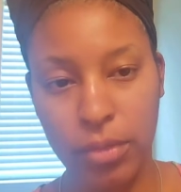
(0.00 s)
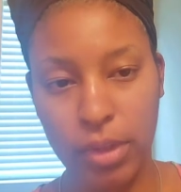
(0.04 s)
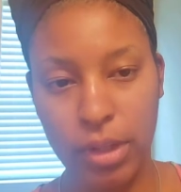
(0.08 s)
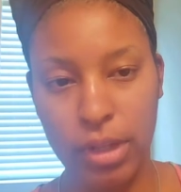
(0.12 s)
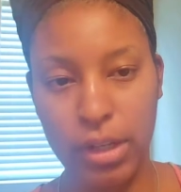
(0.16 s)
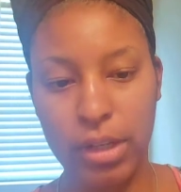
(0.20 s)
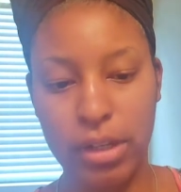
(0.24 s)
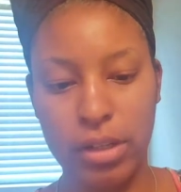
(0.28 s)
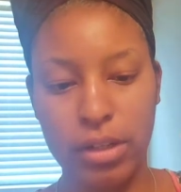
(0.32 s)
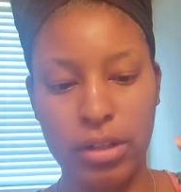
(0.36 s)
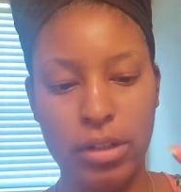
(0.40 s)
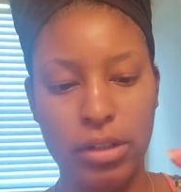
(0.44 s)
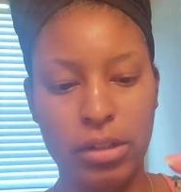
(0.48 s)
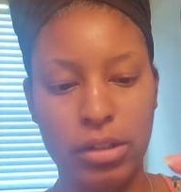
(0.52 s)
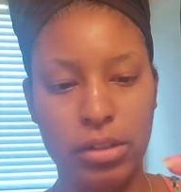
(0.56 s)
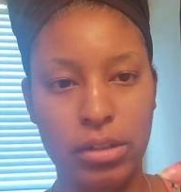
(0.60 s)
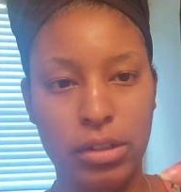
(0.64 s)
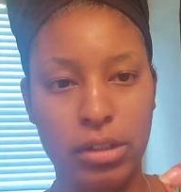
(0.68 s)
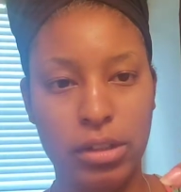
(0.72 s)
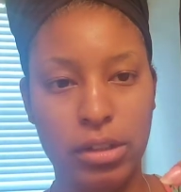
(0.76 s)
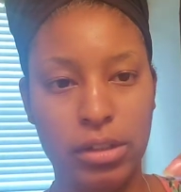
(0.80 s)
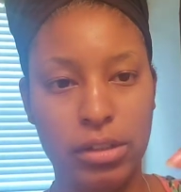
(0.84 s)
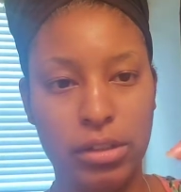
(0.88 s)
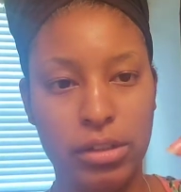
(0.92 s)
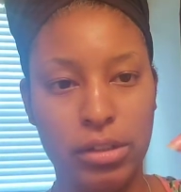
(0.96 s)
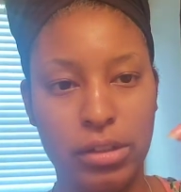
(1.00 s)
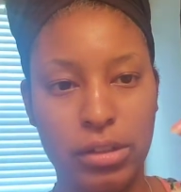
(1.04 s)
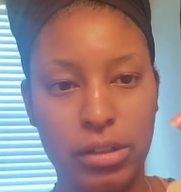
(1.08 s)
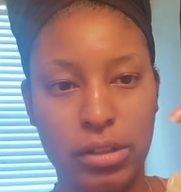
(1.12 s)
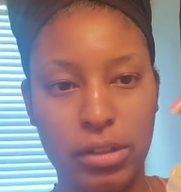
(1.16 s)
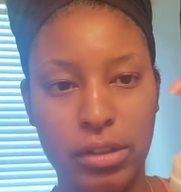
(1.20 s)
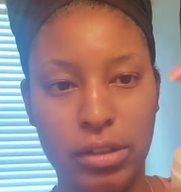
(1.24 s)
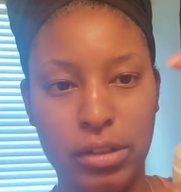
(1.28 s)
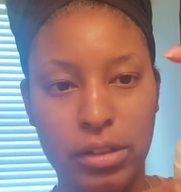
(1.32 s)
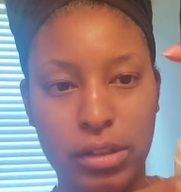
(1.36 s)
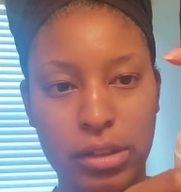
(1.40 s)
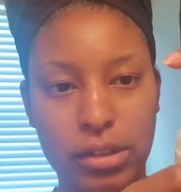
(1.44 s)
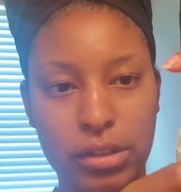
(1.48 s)
And it looks,
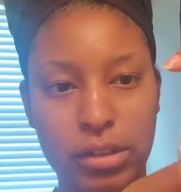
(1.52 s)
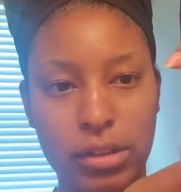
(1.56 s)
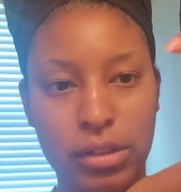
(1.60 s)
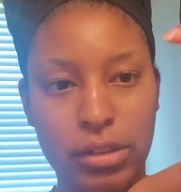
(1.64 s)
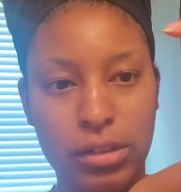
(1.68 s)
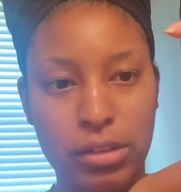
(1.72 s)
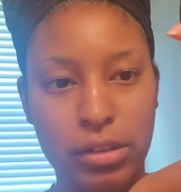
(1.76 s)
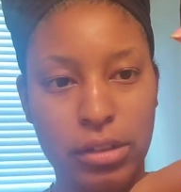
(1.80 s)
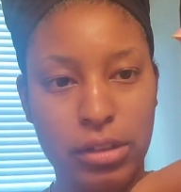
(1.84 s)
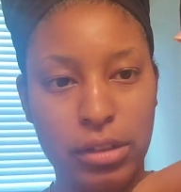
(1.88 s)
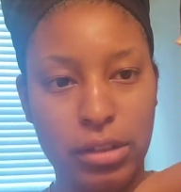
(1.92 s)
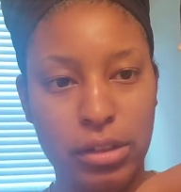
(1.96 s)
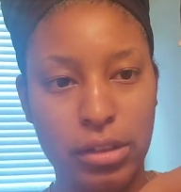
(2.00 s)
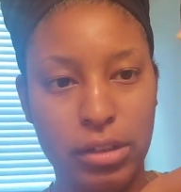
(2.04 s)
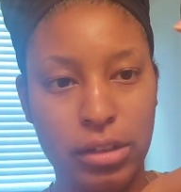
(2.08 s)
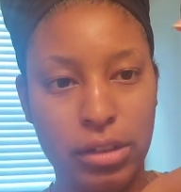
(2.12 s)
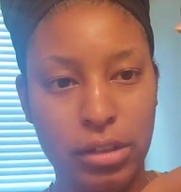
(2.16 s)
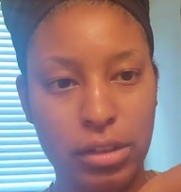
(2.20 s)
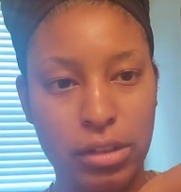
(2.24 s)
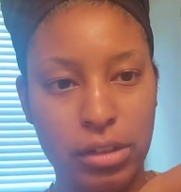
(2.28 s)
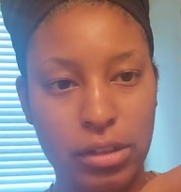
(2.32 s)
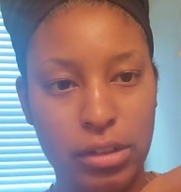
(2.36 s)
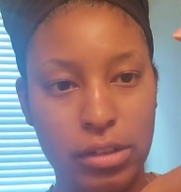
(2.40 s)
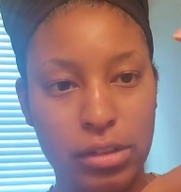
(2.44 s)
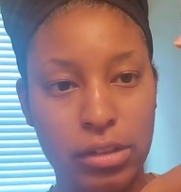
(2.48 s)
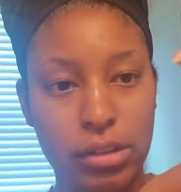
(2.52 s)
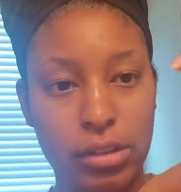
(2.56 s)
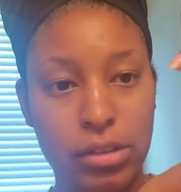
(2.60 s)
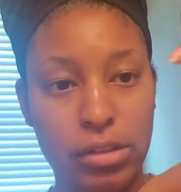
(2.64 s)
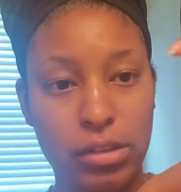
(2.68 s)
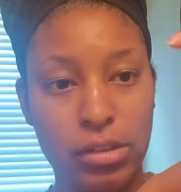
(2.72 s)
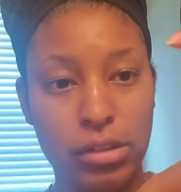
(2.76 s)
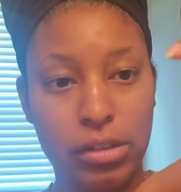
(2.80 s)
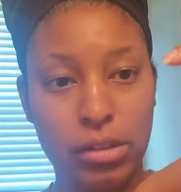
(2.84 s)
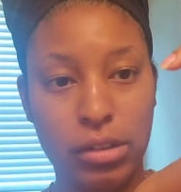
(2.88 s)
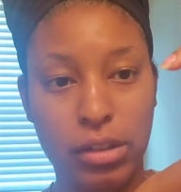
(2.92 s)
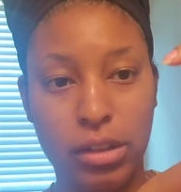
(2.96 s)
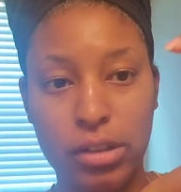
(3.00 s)
this is the
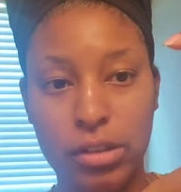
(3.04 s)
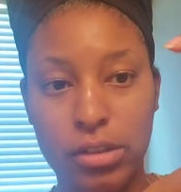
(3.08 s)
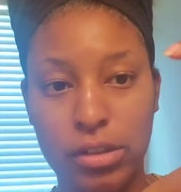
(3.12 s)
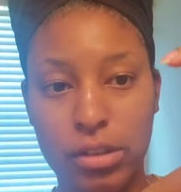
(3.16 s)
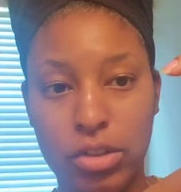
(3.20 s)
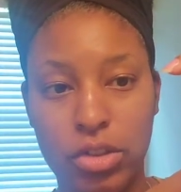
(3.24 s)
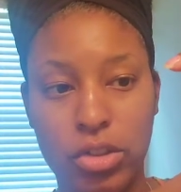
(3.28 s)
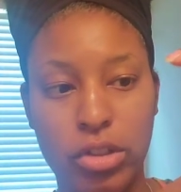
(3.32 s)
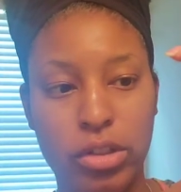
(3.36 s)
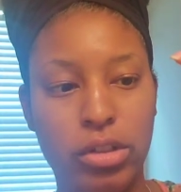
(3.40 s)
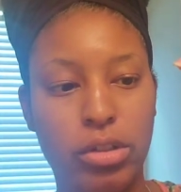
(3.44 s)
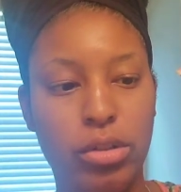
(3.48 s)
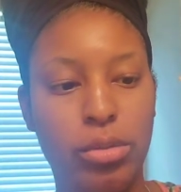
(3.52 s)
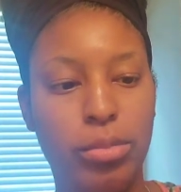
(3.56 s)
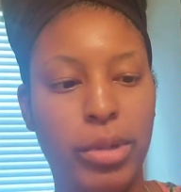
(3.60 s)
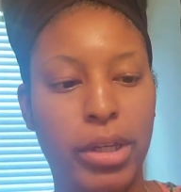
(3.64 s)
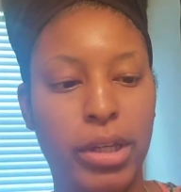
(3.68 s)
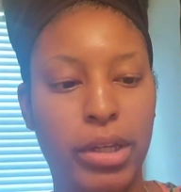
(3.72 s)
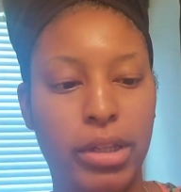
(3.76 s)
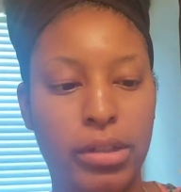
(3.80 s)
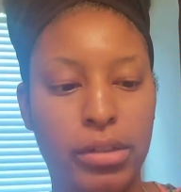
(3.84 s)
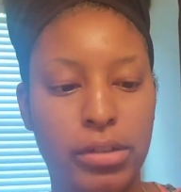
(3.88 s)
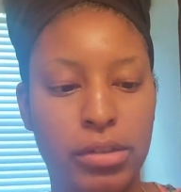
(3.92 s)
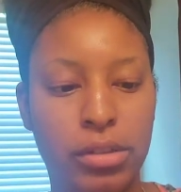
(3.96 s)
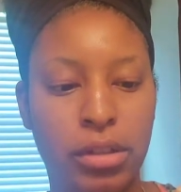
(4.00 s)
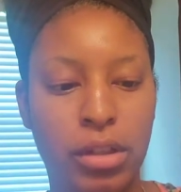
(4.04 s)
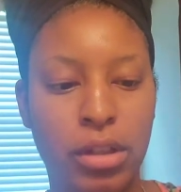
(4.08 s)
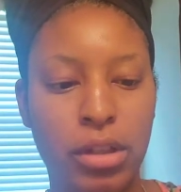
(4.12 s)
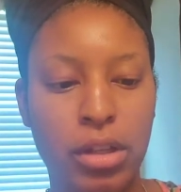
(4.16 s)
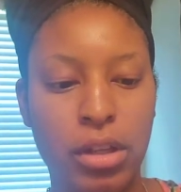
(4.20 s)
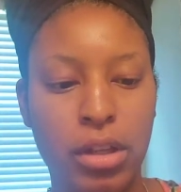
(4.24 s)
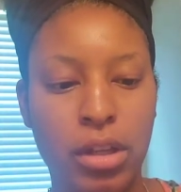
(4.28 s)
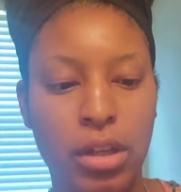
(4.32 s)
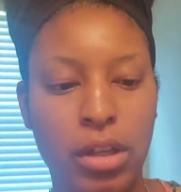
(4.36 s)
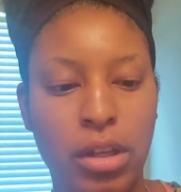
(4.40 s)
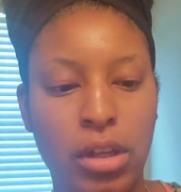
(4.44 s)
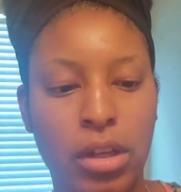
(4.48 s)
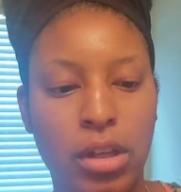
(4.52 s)
consistency. It's a gel mask.
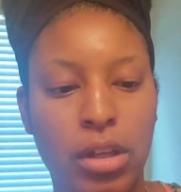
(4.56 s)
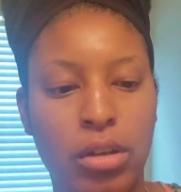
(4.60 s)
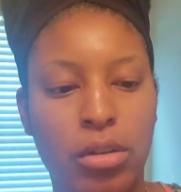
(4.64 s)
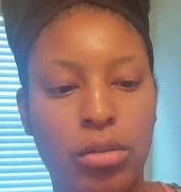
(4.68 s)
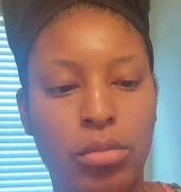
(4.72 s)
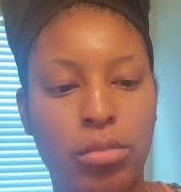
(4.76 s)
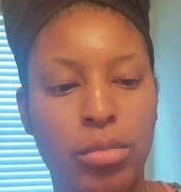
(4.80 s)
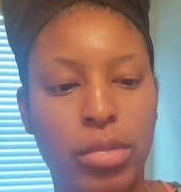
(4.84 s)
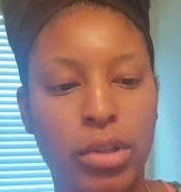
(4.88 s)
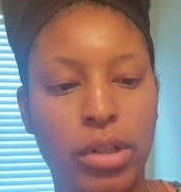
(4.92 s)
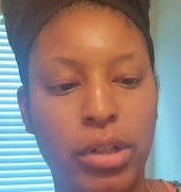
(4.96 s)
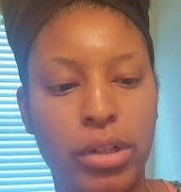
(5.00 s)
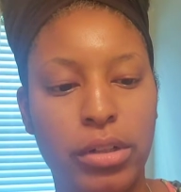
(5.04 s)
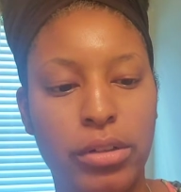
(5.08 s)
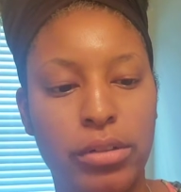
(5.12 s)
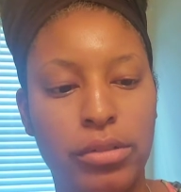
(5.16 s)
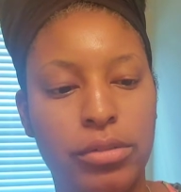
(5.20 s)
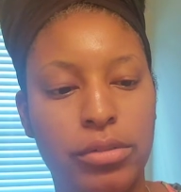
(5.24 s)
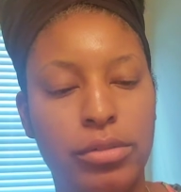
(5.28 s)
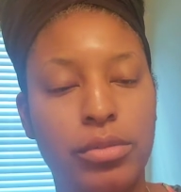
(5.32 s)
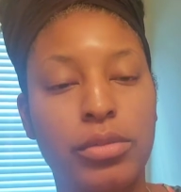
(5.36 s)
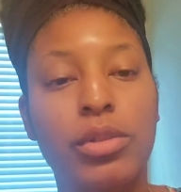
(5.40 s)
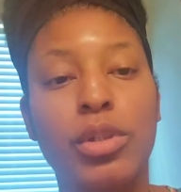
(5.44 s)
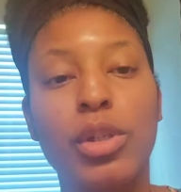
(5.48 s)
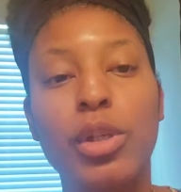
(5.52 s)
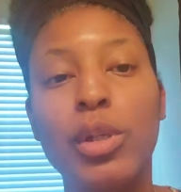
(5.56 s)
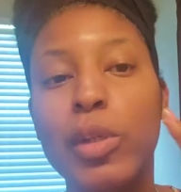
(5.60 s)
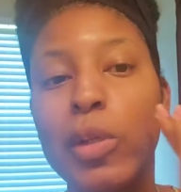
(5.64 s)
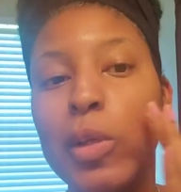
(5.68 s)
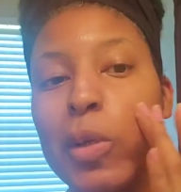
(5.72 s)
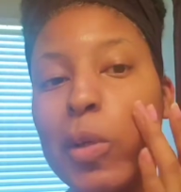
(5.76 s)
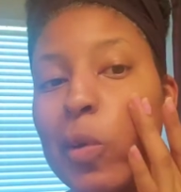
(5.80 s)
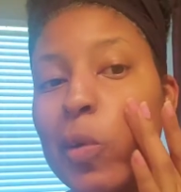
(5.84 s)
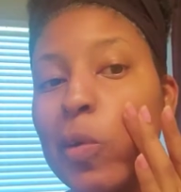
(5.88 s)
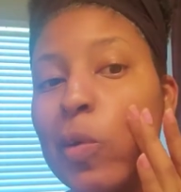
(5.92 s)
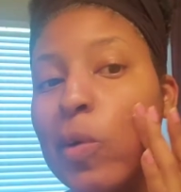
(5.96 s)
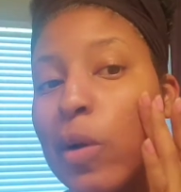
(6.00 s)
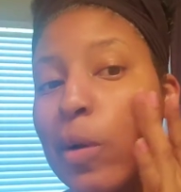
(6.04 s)
But
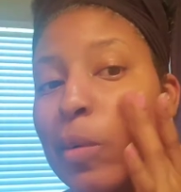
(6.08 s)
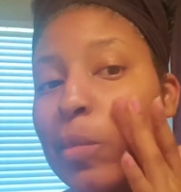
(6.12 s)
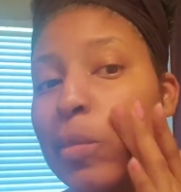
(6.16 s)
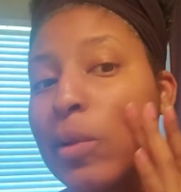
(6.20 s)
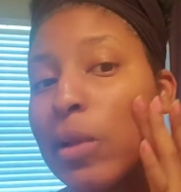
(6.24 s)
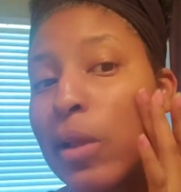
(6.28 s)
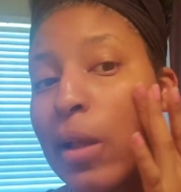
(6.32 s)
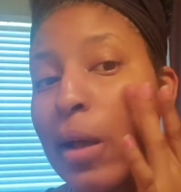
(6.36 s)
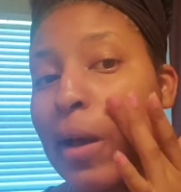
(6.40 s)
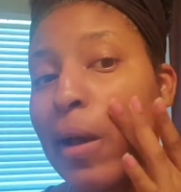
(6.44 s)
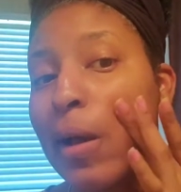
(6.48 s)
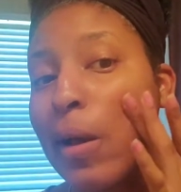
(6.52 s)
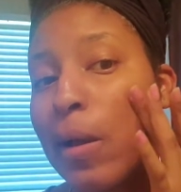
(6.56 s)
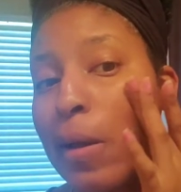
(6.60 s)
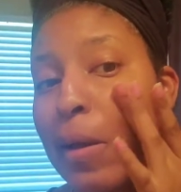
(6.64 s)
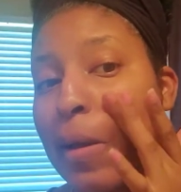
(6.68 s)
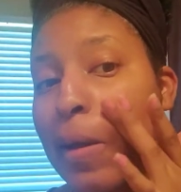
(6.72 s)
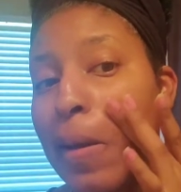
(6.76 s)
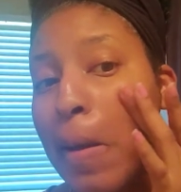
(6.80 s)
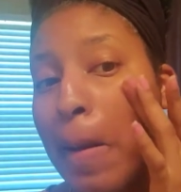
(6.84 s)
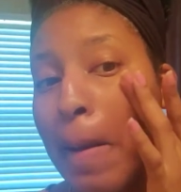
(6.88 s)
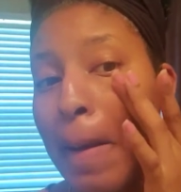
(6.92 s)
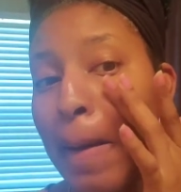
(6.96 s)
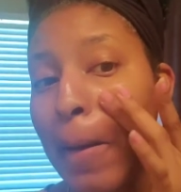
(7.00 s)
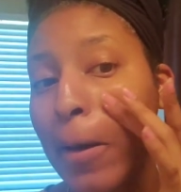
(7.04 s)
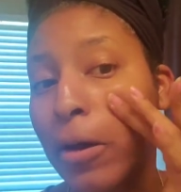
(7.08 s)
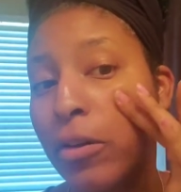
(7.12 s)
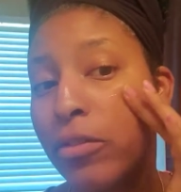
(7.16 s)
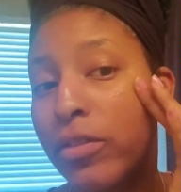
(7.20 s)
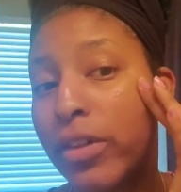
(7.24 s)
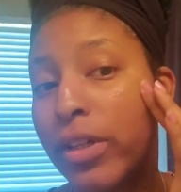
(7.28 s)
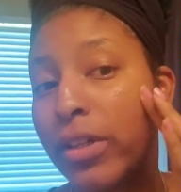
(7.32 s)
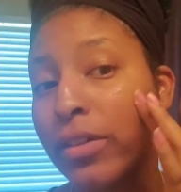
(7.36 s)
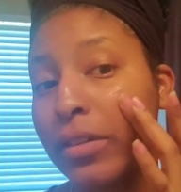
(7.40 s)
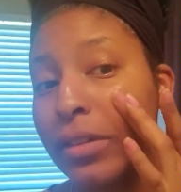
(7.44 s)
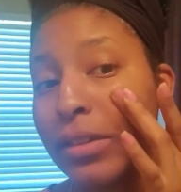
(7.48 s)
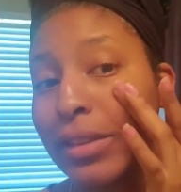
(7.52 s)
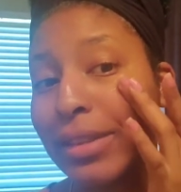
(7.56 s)
you apply a
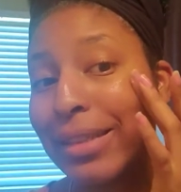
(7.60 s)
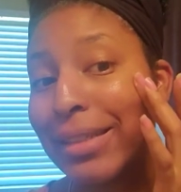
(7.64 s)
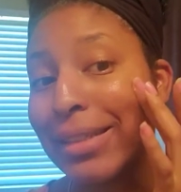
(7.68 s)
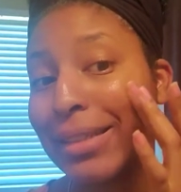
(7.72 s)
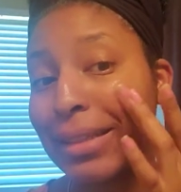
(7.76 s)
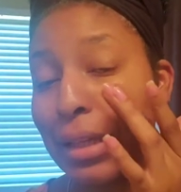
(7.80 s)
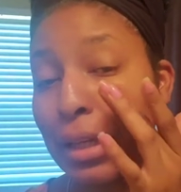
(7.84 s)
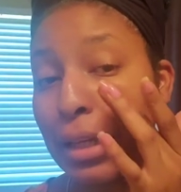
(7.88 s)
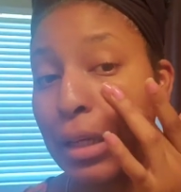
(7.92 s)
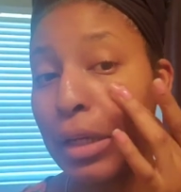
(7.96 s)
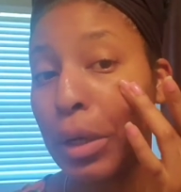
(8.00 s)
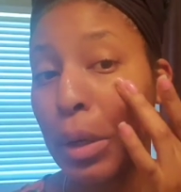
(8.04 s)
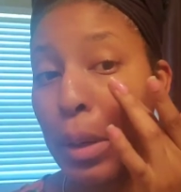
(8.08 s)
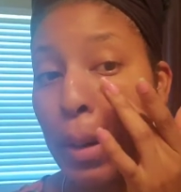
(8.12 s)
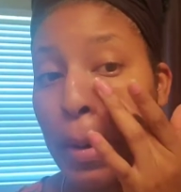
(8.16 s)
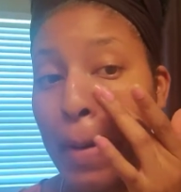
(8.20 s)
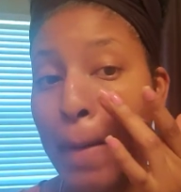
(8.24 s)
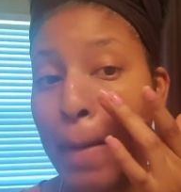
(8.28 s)
very thin layer.